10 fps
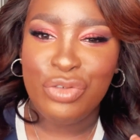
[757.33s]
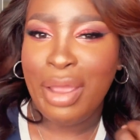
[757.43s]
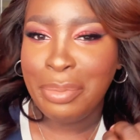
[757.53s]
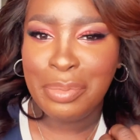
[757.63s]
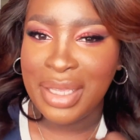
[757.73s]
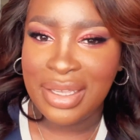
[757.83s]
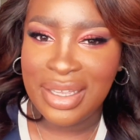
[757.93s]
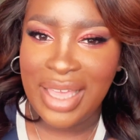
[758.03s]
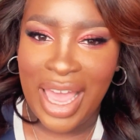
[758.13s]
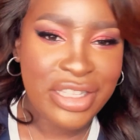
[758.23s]
me.
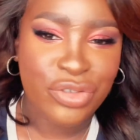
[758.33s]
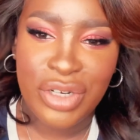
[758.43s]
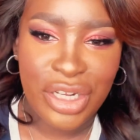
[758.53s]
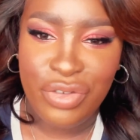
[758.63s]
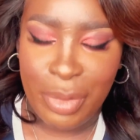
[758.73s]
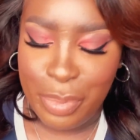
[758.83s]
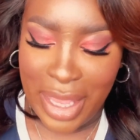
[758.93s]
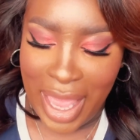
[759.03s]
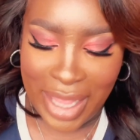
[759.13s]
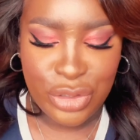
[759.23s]
It hasn't really grabbed
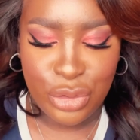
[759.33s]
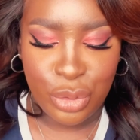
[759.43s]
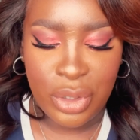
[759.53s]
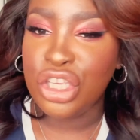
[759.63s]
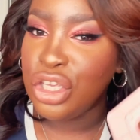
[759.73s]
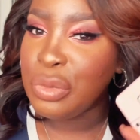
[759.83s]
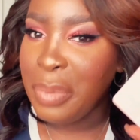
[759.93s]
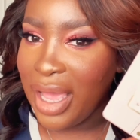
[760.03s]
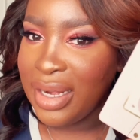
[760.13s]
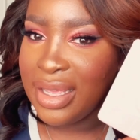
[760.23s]
me at all. Cute
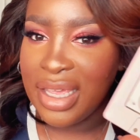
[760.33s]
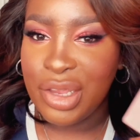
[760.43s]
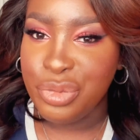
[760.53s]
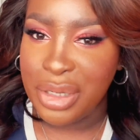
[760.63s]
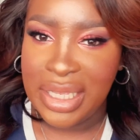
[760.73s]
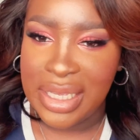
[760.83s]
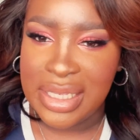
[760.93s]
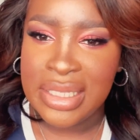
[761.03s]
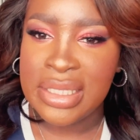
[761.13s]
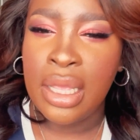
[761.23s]
palette, it really
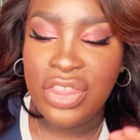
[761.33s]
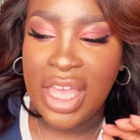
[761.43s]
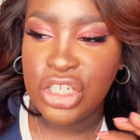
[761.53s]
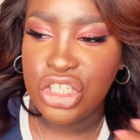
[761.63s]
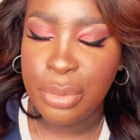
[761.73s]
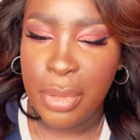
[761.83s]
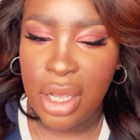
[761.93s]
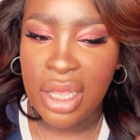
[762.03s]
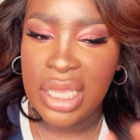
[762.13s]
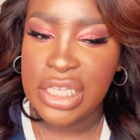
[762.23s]
is. That
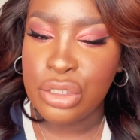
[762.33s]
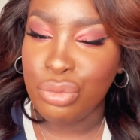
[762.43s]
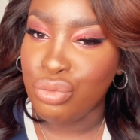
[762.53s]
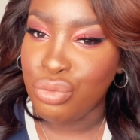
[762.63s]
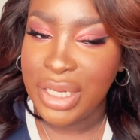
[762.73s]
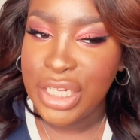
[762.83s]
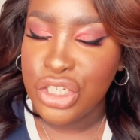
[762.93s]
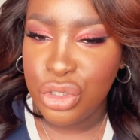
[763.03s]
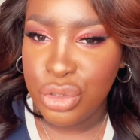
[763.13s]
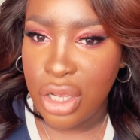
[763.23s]
shimmer is really
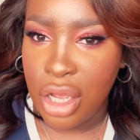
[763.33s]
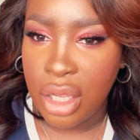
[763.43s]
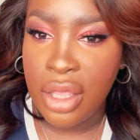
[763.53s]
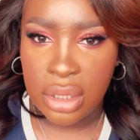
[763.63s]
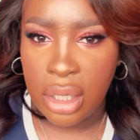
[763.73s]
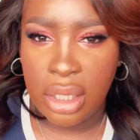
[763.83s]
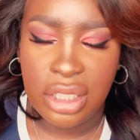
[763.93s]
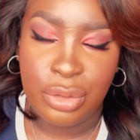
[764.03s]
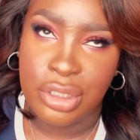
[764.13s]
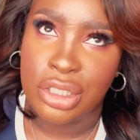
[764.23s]
too dark.
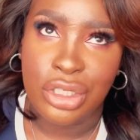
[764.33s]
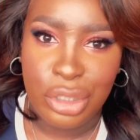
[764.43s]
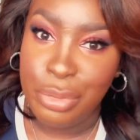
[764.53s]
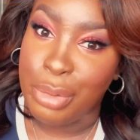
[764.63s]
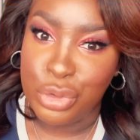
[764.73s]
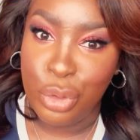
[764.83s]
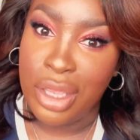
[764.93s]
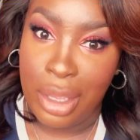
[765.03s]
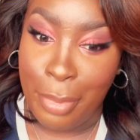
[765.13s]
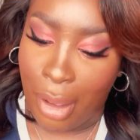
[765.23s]
The shimmer I'm
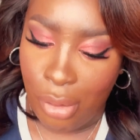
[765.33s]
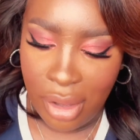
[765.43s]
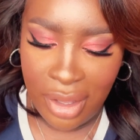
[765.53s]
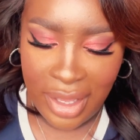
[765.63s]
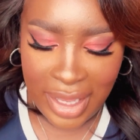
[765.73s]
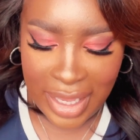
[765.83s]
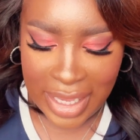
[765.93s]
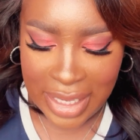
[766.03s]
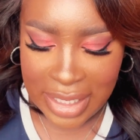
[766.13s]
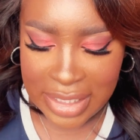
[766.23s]
talking about
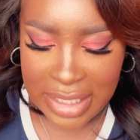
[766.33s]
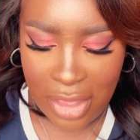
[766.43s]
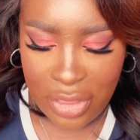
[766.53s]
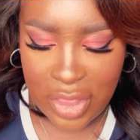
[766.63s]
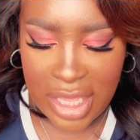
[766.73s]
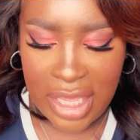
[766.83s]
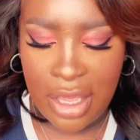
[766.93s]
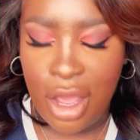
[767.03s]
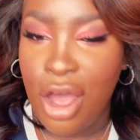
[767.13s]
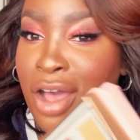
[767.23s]
is
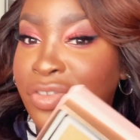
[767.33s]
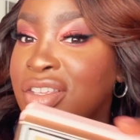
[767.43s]
the After